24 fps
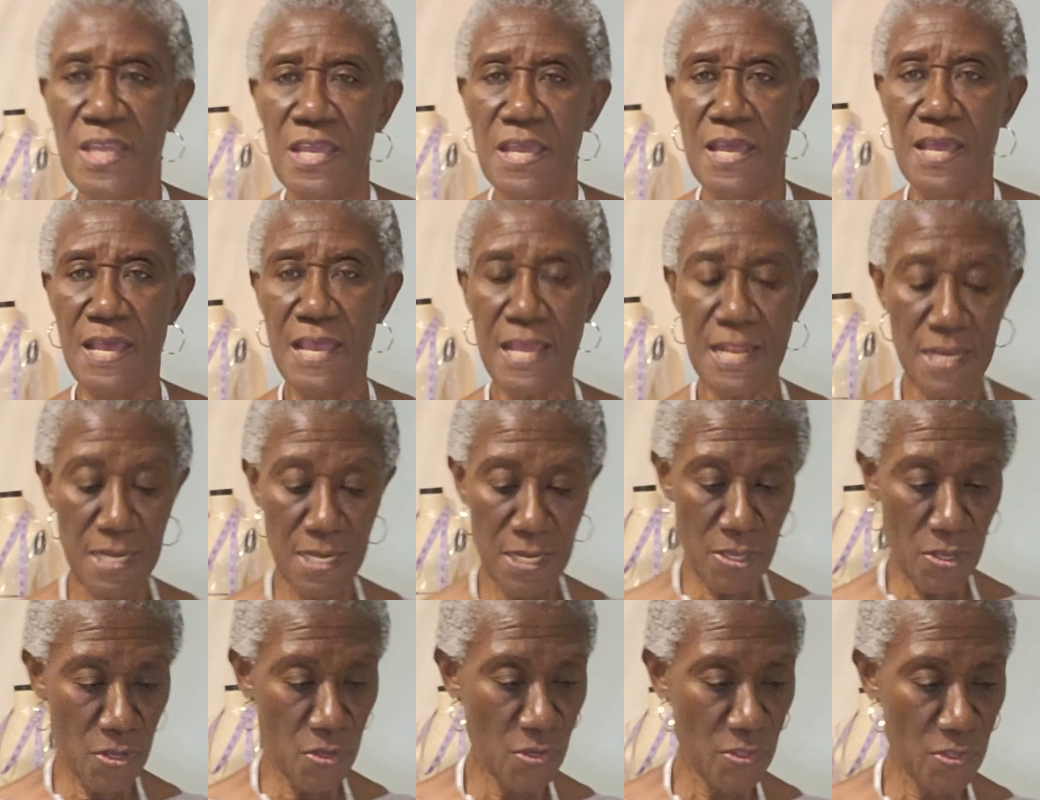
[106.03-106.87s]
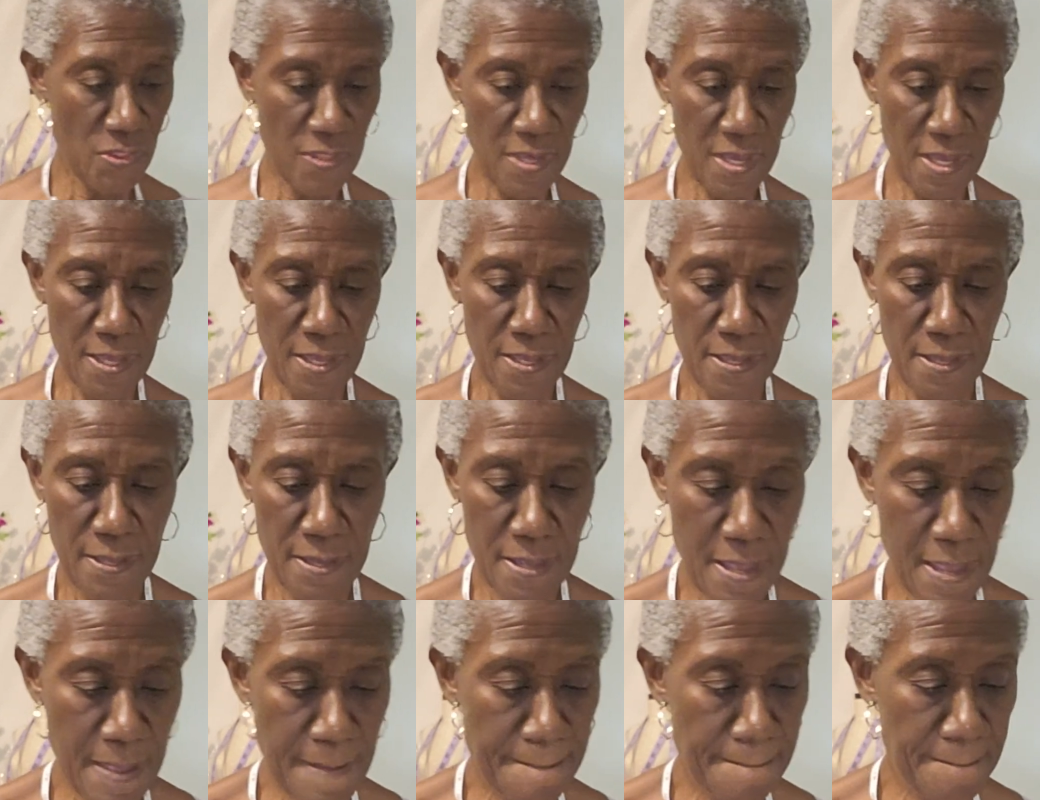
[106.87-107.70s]
Hello there,
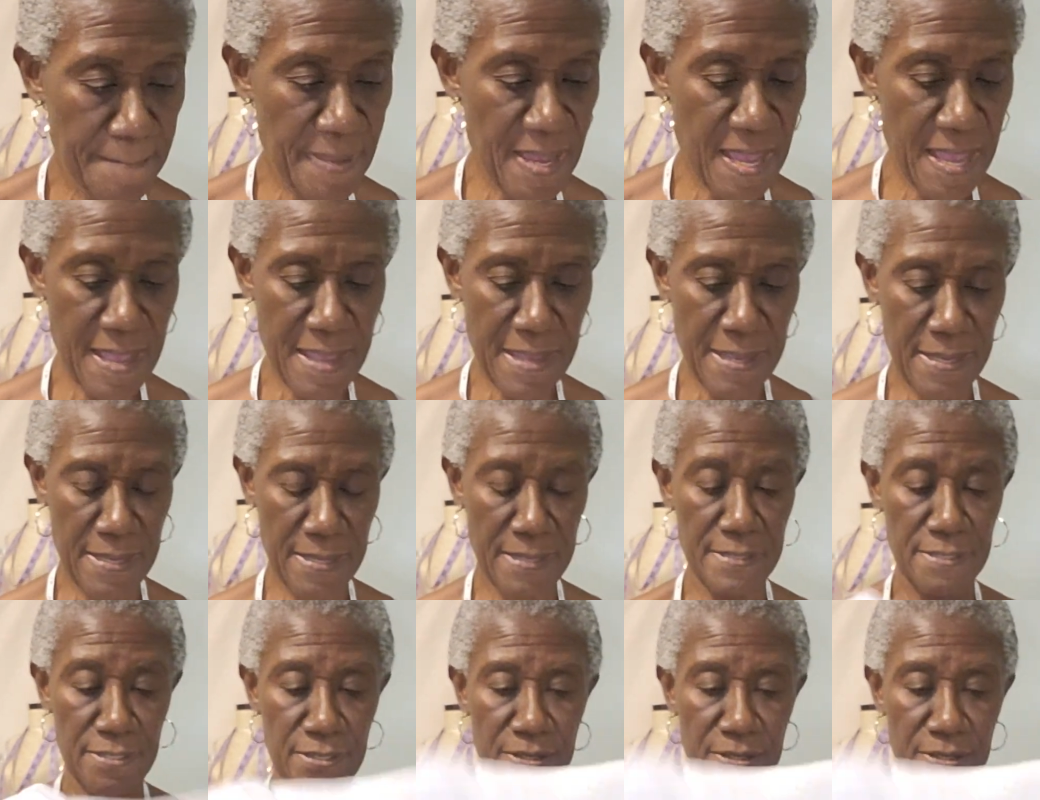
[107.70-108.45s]
I'm back.